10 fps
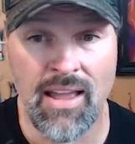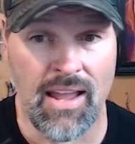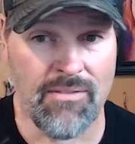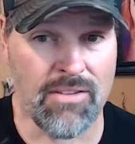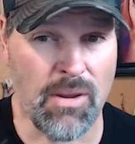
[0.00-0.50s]

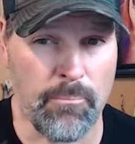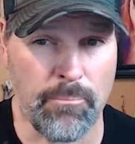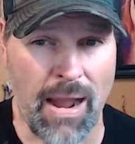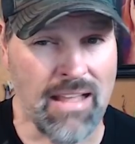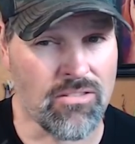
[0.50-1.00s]
even if the
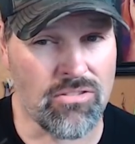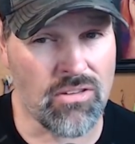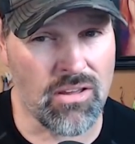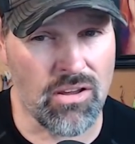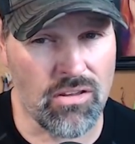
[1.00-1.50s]
bites
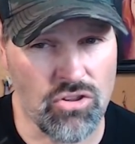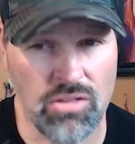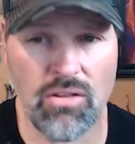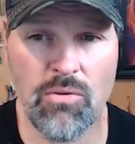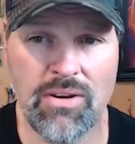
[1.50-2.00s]

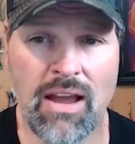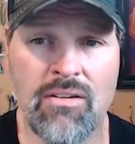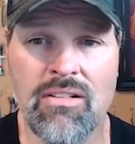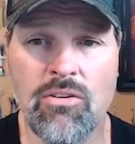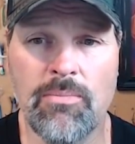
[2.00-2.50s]
slow down
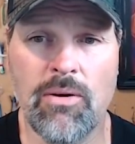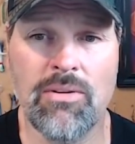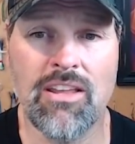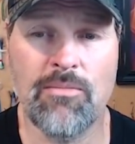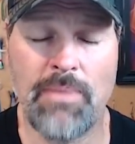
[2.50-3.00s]
a little bit
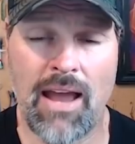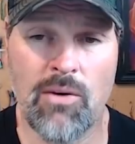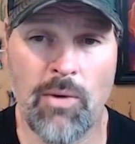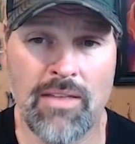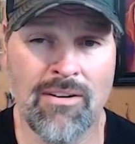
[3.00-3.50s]
with this
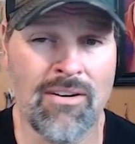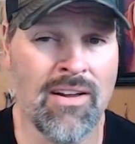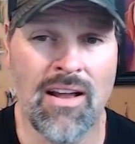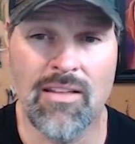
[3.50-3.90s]
bad weather,